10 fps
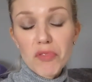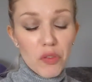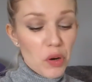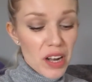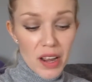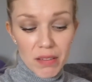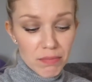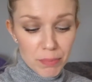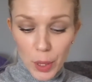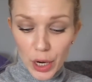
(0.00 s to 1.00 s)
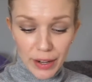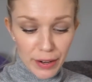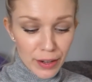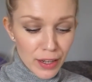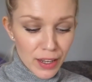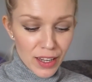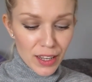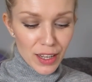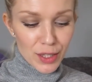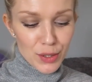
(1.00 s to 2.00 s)
for any party.
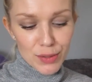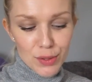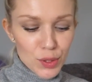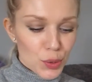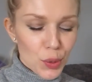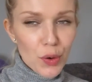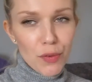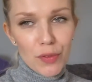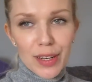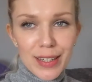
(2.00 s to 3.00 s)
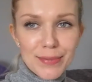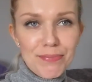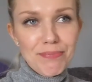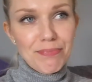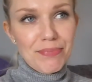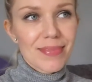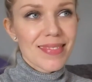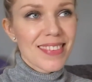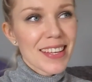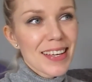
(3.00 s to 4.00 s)
It's sort of
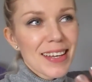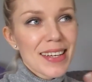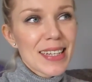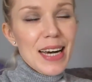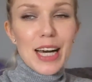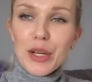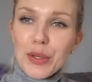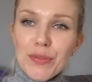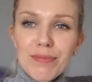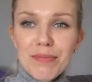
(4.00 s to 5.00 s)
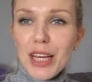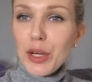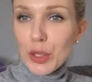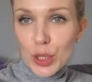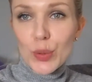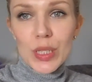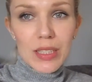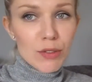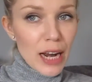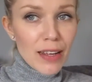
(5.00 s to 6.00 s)
I don't use
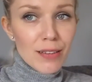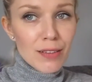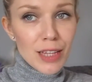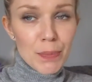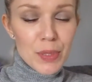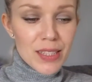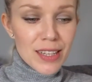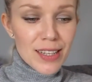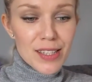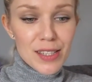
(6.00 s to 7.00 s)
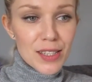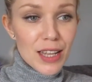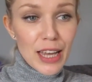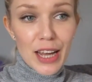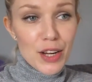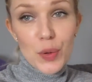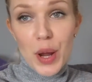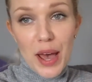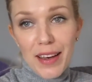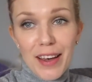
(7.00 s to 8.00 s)
the red lipsticks. Like, I don't
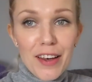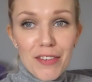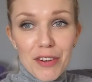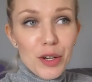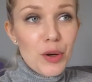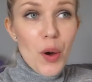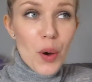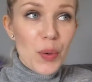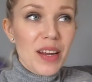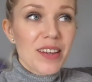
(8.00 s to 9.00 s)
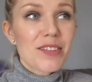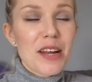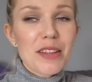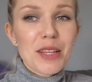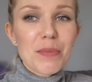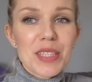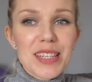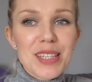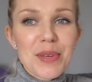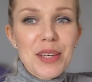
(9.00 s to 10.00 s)
own any red
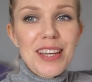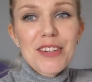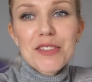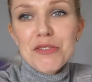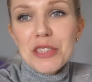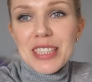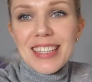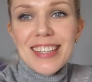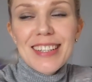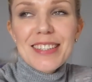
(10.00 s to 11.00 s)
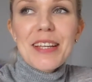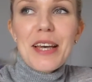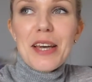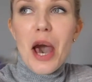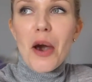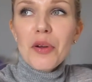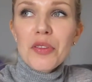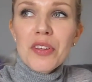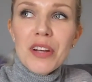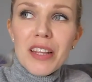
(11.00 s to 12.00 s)
lipsticks because I don't really like how
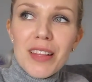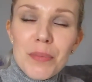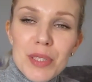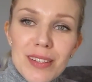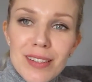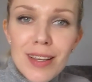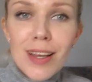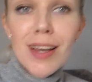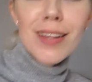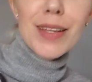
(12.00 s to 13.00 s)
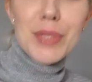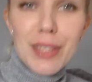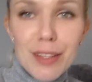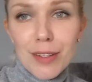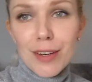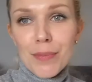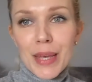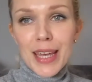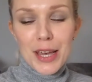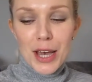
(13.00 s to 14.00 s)
the red lipstick look on
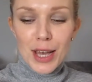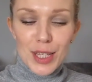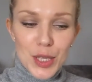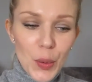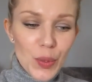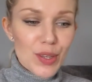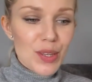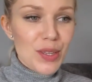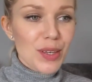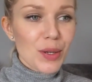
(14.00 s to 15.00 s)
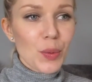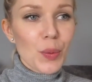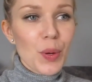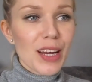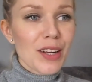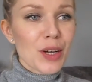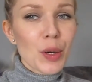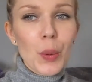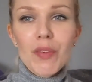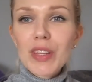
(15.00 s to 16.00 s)
me. So this is quite an
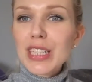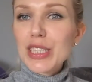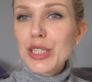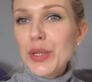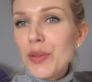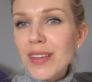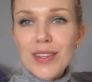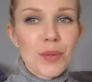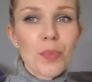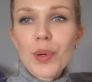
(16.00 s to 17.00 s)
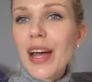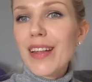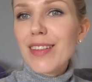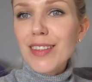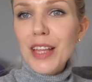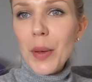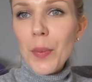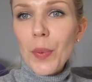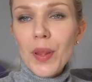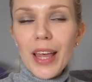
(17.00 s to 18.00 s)
equivalent to this bright
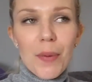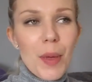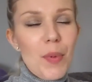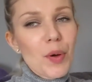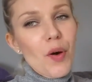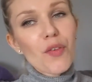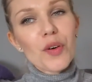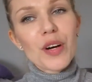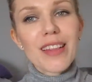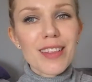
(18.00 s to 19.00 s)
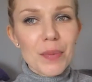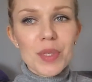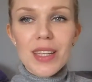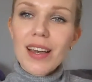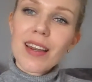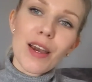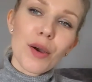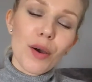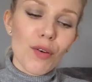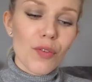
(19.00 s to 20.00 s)
lip, like people go for red lipstick, and I
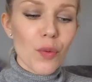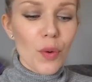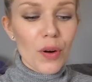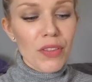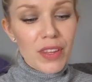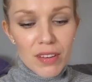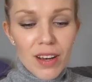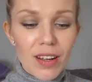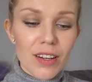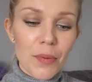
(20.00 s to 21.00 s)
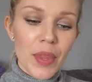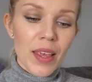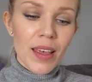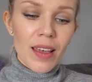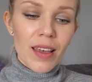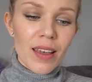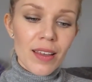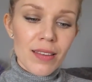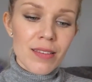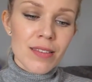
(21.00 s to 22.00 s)
go for this color.
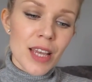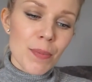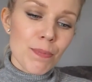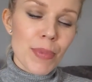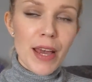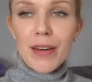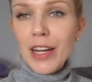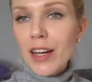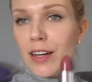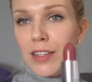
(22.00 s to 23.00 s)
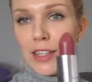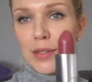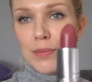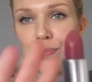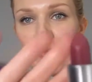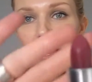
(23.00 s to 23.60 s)
It's Deep Berry Color